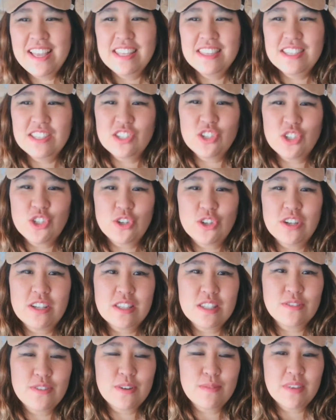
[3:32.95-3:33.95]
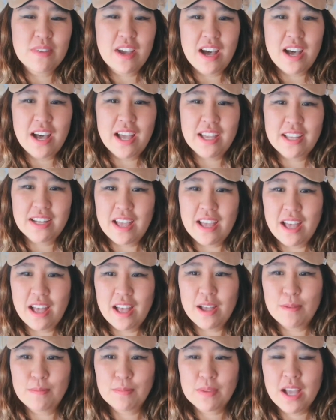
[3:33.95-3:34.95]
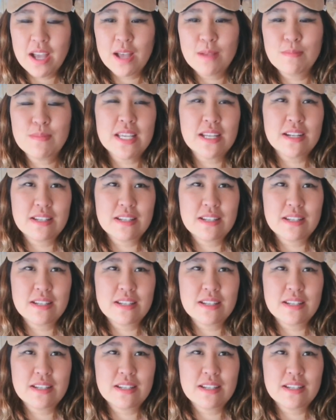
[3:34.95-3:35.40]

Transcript: This assurance from God comes